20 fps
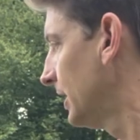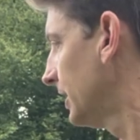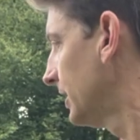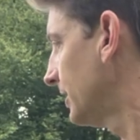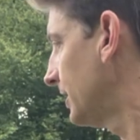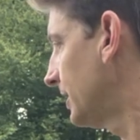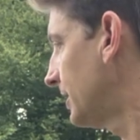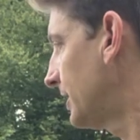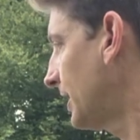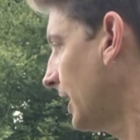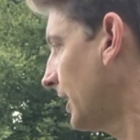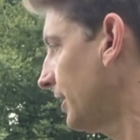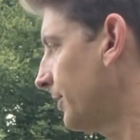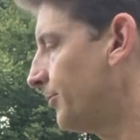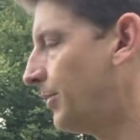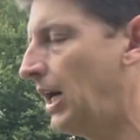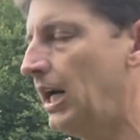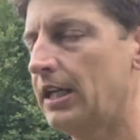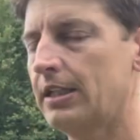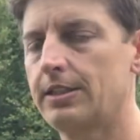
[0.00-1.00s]
The second
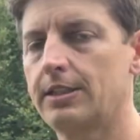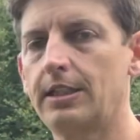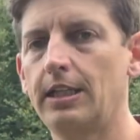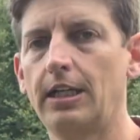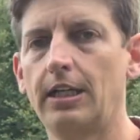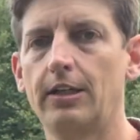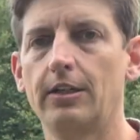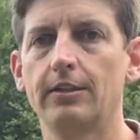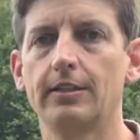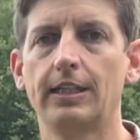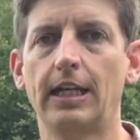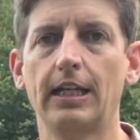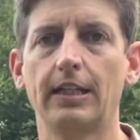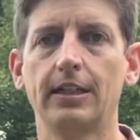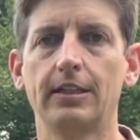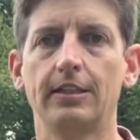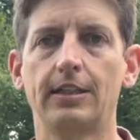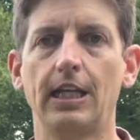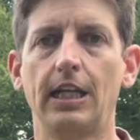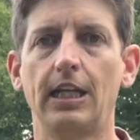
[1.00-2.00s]
box there, that
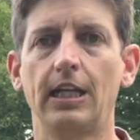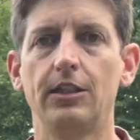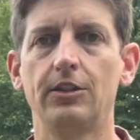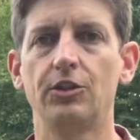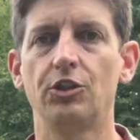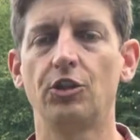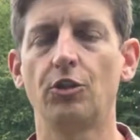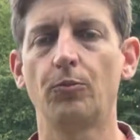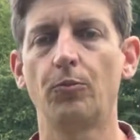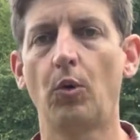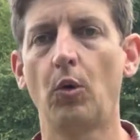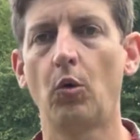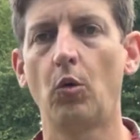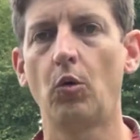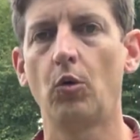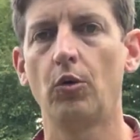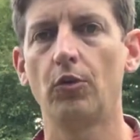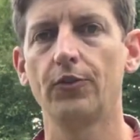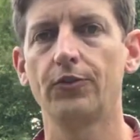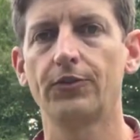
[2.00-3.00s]
contains your
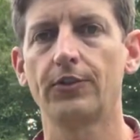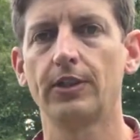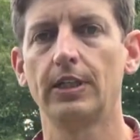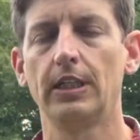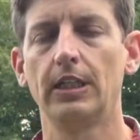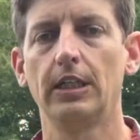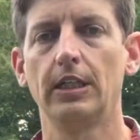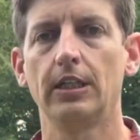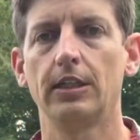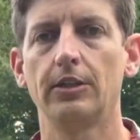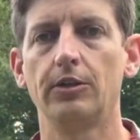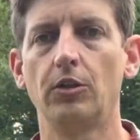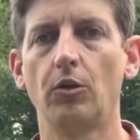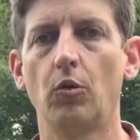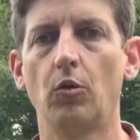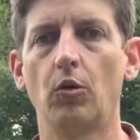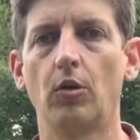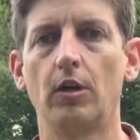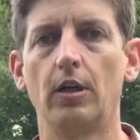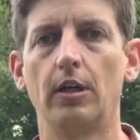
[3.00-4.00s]
poles,
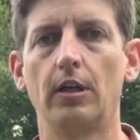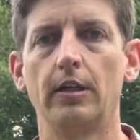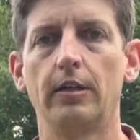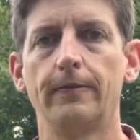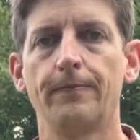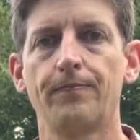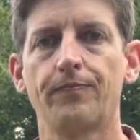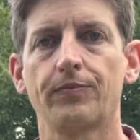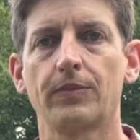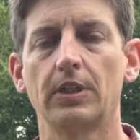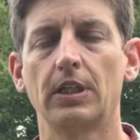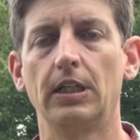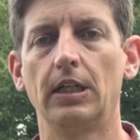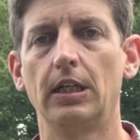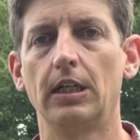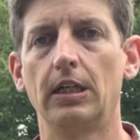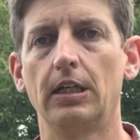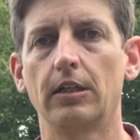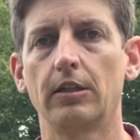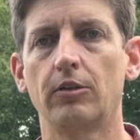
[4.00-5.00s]
your
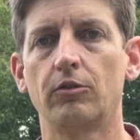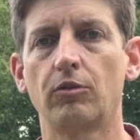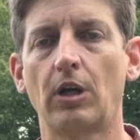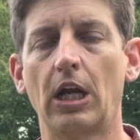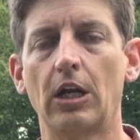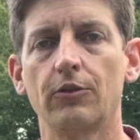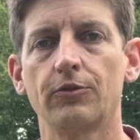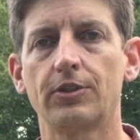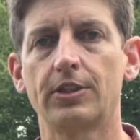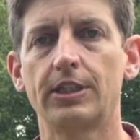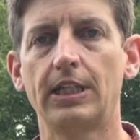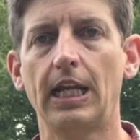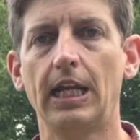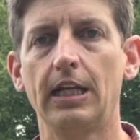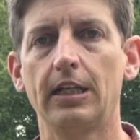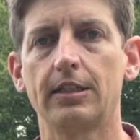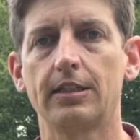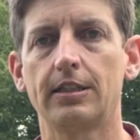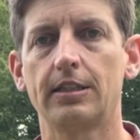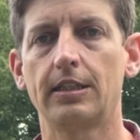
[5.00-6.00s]
ground
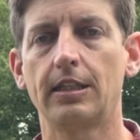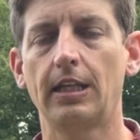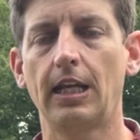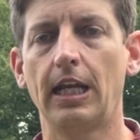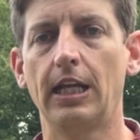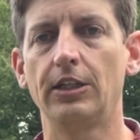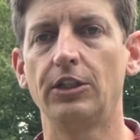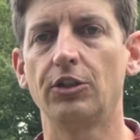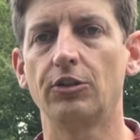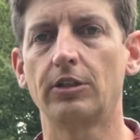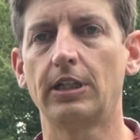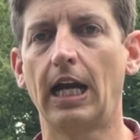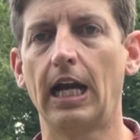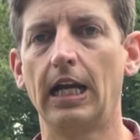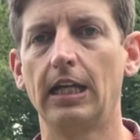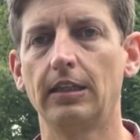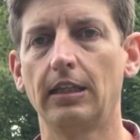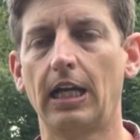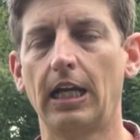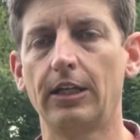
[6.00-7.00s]
stakes, and your guy
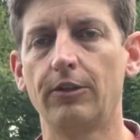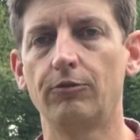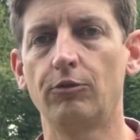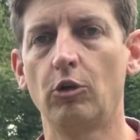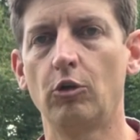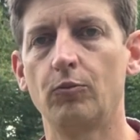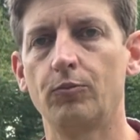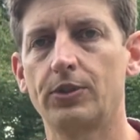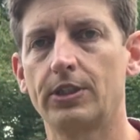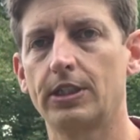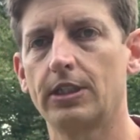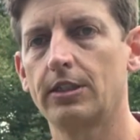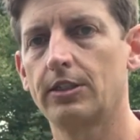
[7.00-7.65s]
line ropes.